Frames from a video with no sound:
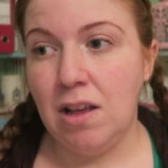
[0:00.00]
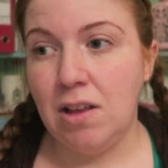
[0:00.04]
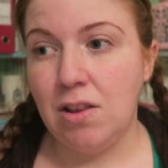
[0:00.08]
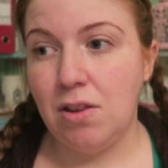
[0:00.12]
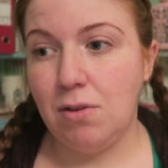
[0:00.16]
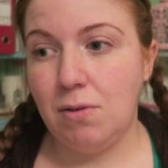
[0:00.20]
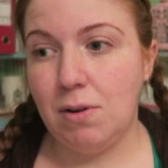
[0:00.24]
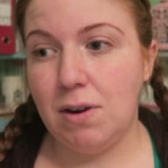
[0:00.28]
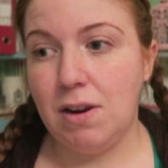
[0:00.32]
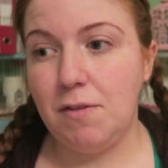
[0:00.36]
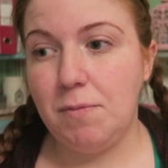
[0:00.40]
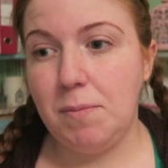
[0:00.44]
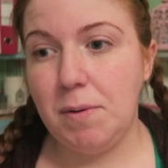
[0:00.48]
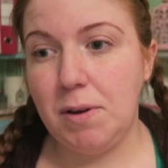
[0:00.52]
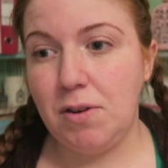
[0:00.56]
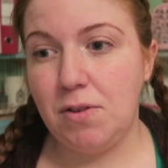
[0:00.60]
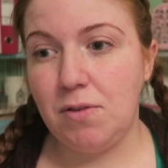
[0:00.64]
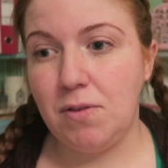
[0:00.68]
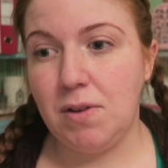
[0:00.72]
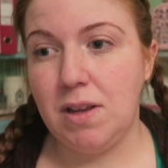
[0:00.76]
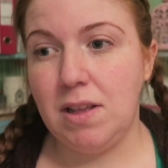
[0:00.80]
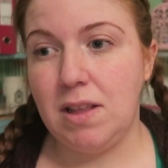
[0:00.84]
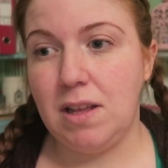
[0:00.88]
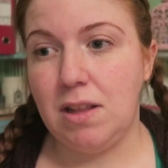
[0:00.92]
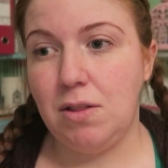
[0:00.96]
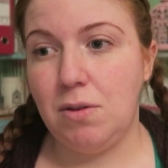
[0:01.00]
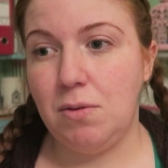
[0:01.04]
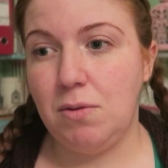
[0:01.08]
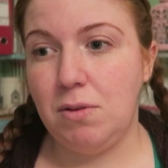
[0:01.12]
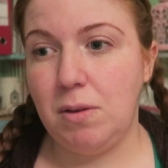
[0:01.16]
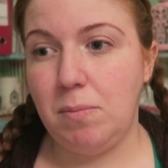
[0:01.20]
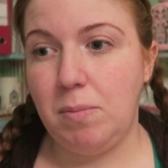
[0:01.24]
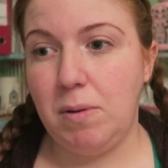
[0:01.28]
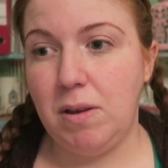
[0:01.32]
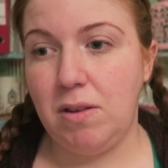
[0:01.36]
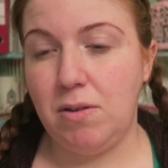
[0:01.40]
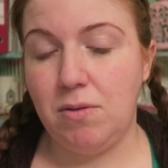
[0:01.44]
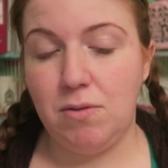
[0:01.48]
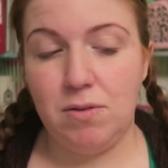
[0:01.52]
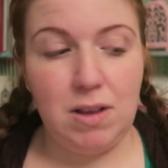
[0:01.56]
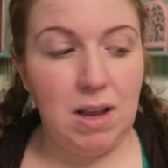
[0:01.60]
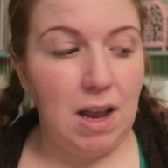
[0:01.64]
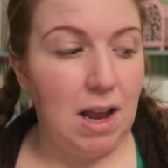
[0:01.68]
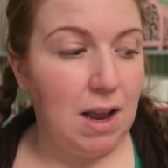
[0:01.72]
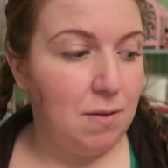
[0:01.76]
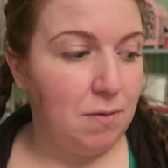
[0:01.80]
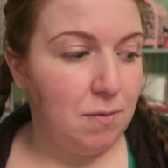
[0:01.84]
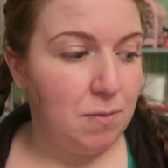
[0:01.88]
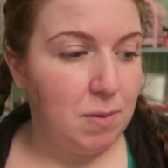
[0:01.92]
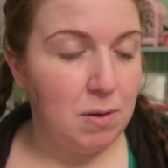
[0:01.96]
So what I've been doing, that those episodes
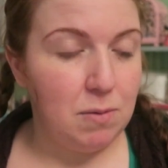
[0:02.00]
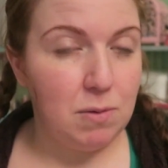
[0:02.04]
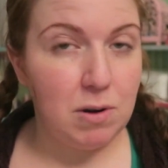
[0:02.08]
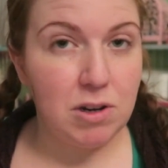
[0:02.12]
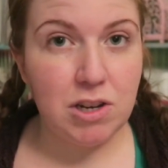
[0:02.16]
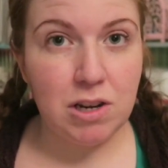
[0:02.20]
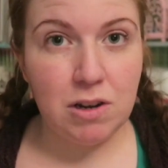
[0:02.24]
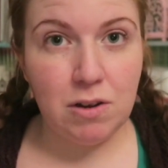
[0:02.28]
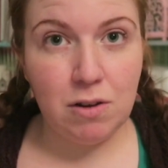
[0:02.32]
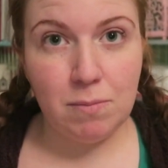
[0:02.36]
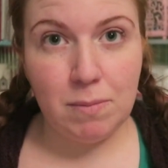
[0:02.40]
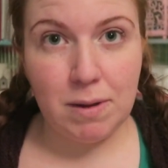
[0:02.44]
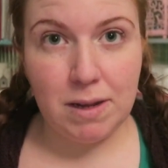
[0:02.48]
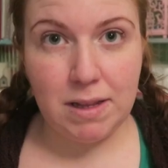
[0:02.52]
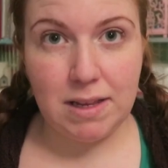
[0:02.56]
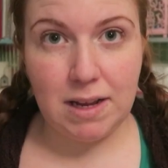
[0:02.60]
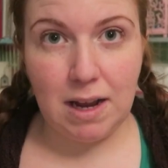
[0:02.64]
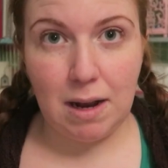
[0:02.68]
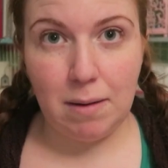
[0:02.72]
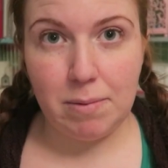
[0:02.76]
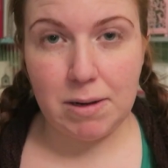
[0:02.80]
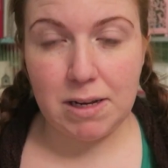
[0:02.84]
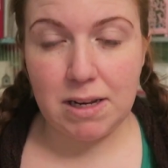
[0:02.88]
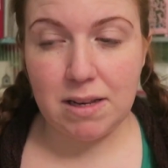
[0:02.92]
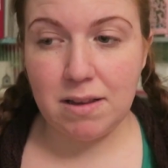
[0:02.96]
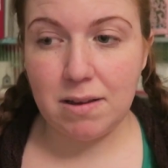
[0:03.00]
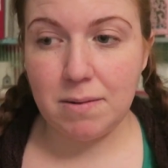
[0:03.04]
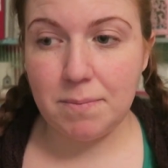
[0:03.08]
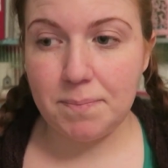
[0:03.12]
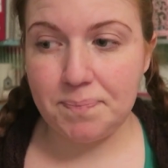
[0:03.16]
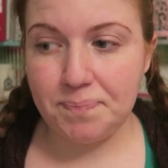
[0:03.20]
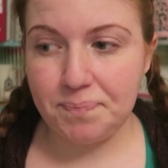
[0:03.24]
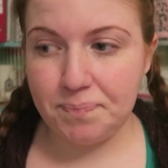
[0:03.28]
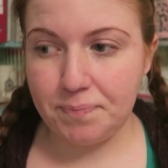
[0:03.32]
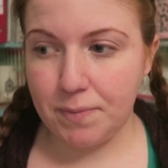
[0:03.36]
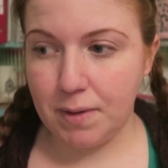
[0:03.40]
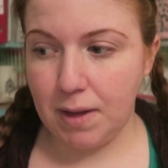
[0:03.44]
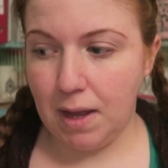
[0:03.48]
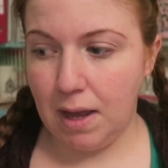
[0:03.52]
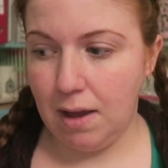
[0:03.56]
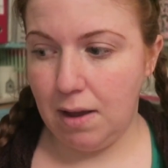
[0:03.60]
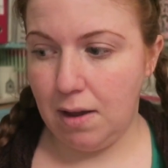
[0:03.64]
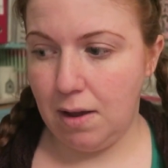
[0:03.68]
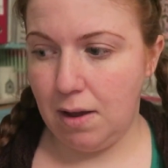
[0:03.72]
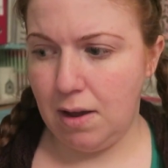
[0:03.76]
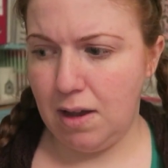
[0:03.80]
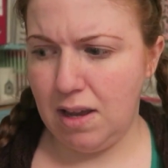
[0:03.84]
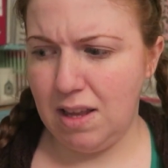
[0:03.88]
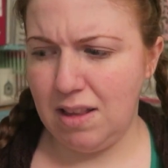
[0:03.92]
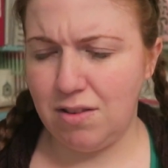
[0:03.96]
I've been watching on my tablet,
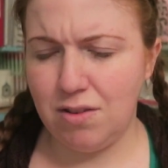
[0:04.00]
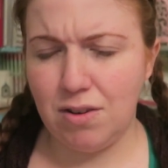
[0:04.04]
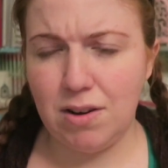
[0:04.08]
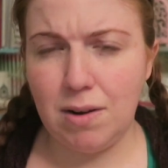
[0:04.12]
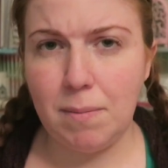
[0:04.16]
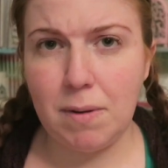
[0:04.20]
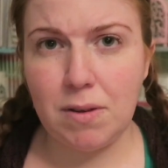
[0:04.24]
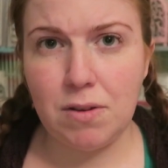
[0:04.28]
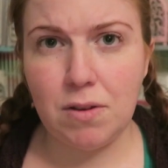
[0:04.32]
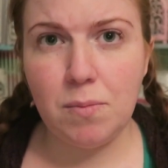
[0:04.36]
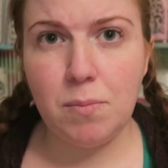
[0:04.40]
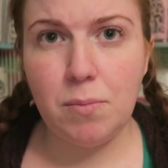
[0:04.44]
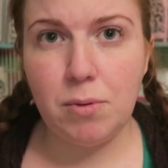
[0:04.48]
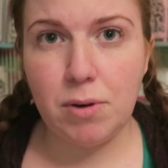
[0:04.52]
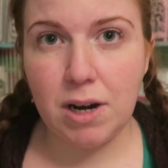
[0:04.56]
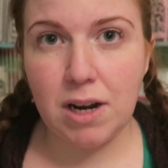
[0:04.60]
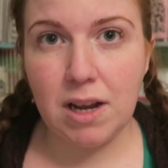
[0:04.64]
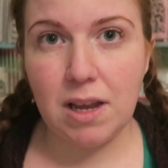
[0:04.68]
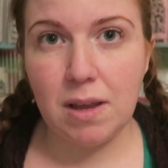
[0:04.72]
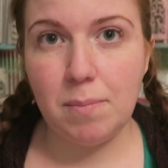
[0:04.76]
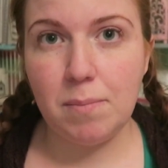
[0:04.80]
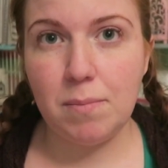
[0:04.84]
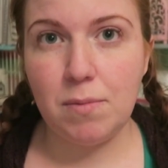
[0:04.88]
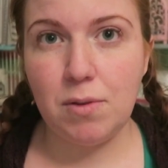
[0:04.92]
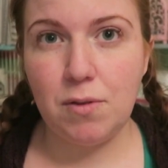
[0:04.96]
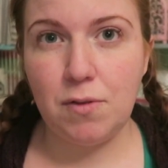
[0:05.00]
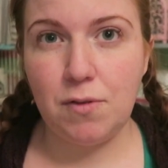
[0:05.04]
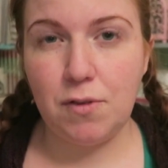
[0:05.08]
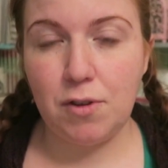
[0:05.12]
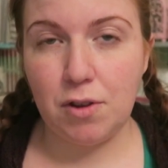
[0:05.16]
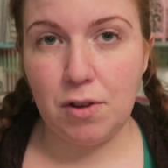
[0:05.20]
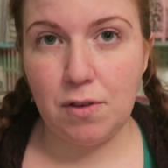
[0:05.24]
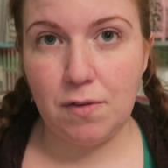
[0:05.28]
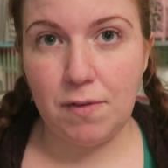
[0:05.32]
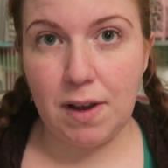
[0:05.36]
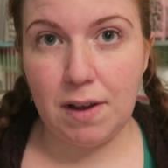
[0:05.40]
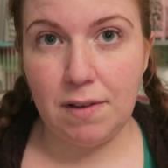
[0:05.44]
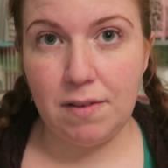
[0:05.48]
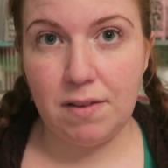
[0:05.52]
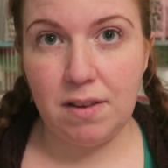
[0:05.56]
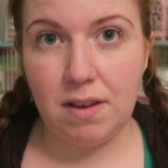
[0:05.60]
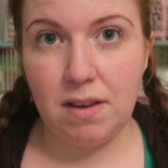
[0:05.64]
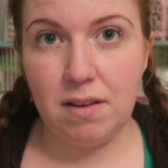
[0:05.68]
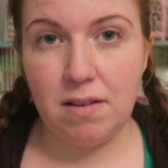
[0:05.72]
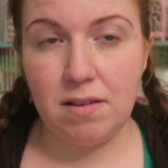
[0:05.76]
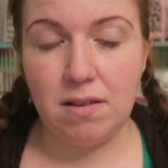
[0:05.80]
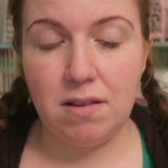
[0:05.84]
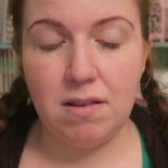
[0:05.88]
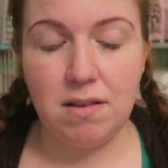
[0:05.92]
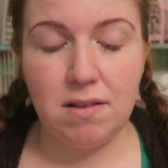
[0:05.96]
uh, it's on Amazon Prime, the first five
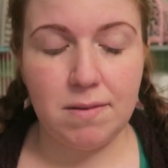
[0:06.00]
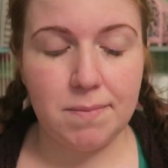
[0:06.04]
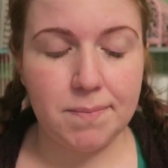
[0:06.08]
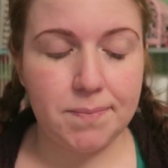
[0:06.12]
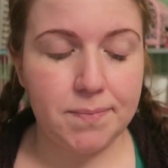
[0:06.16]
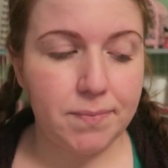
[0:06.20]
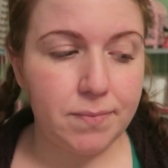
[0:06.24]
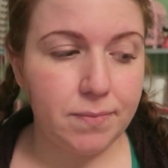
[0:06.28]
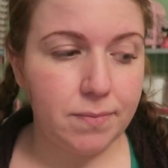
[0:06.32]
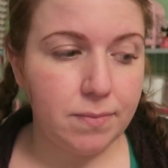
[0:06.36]
seasons,